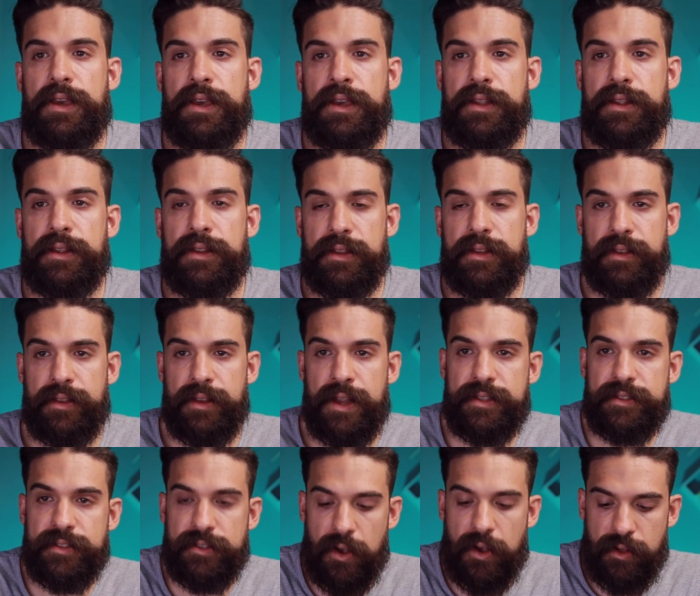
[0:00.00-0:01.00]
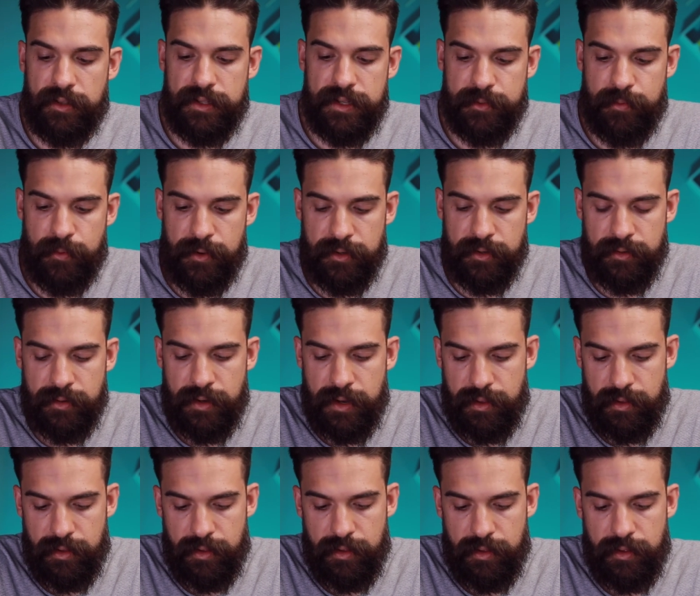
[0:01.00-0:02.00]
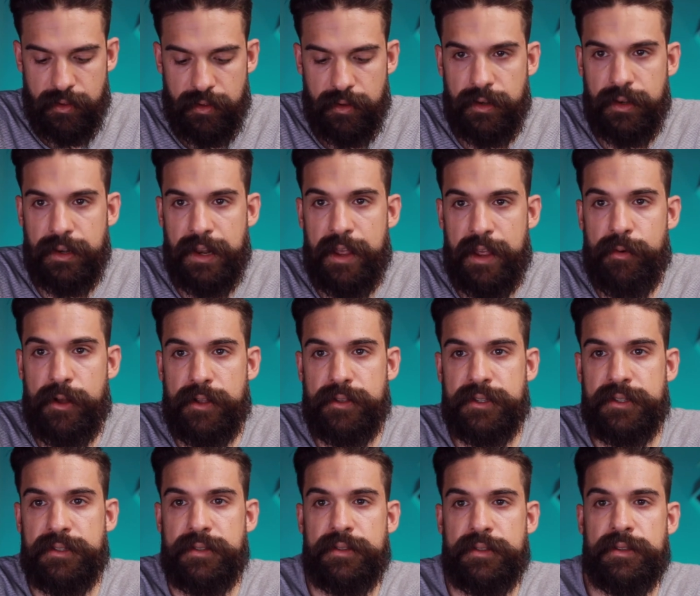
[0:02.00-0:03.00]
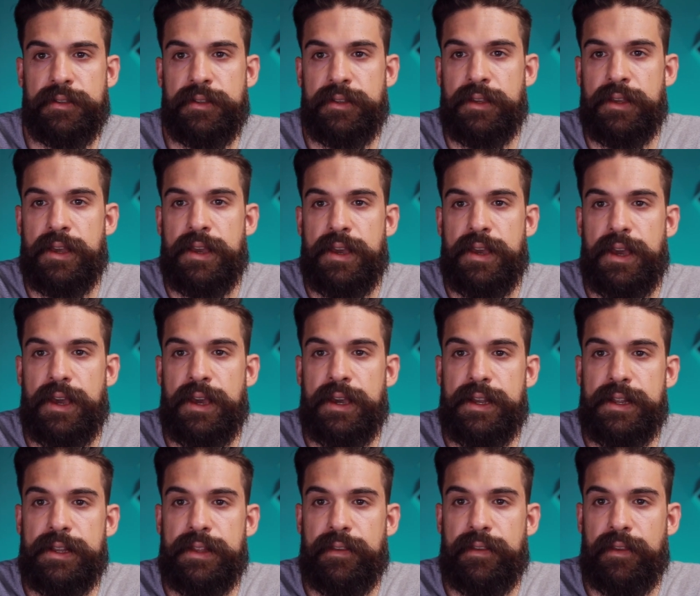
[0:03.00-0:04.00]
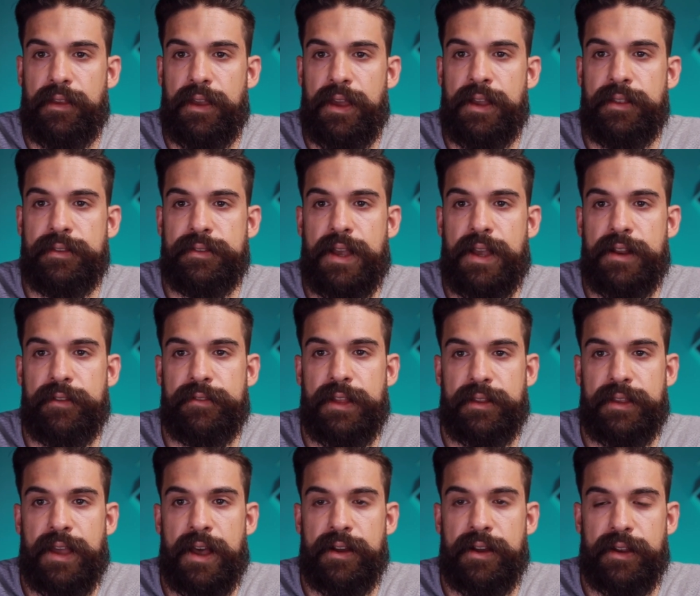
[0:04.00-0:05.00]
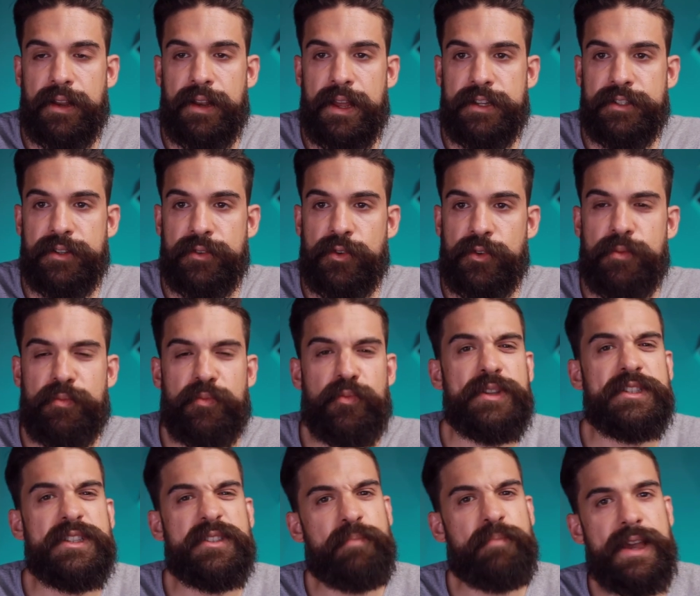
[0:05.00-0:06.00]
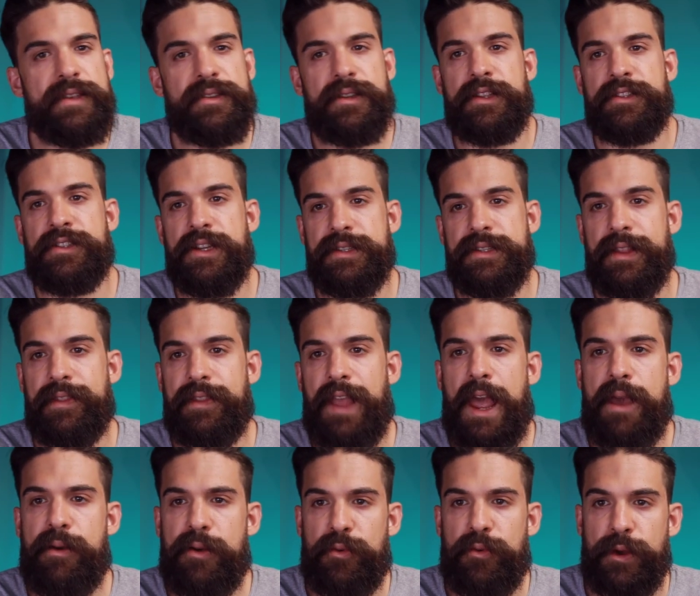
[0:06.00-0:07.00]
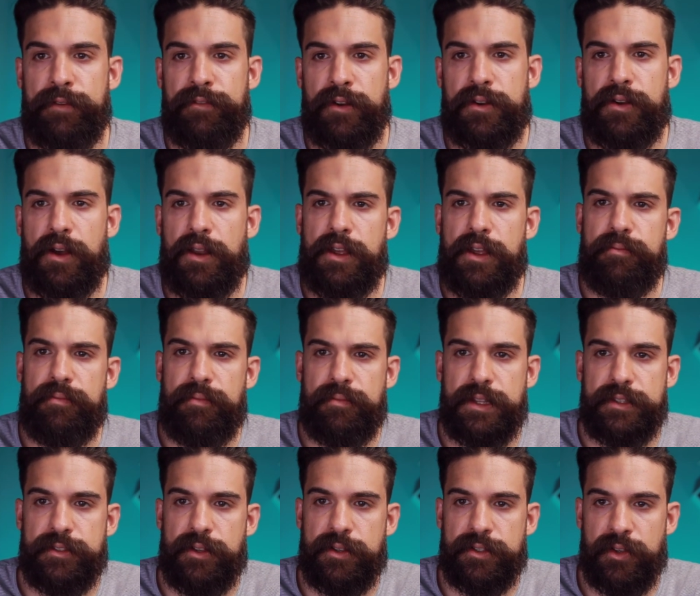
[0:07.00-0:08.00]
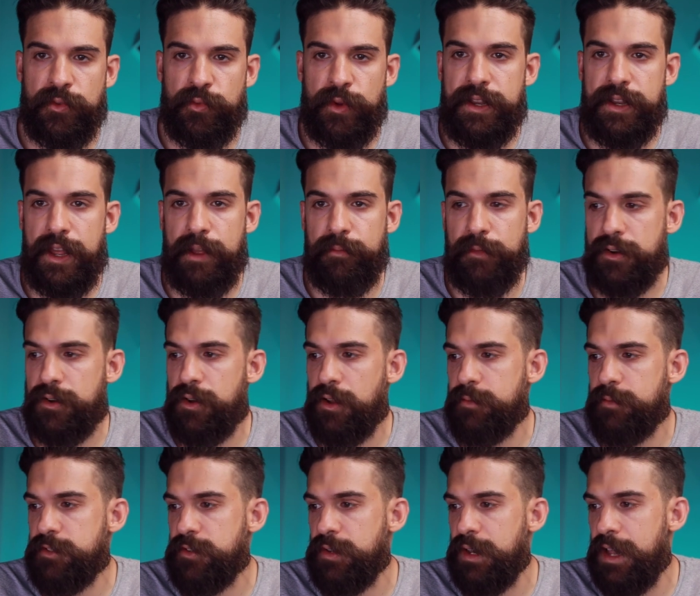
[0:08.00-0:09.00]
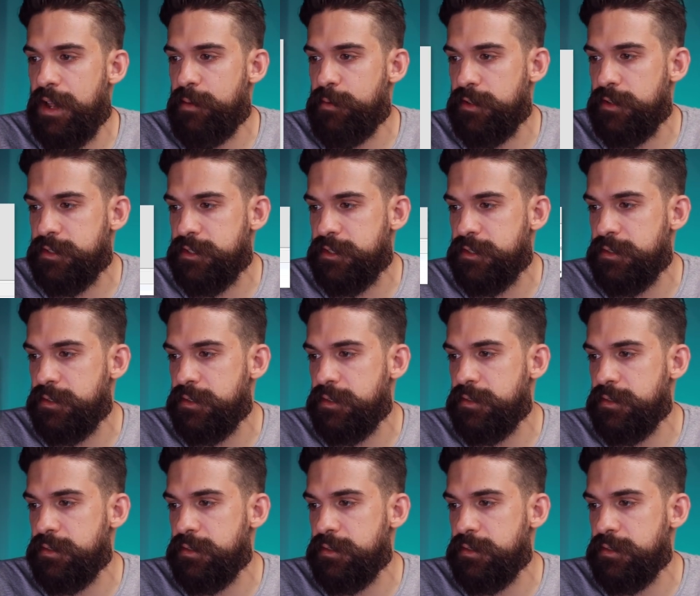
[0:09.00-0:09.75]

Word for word: And let's call this one labels. And inside of that calculation group, which is basically just a table with a column, let's also rename the column to labels.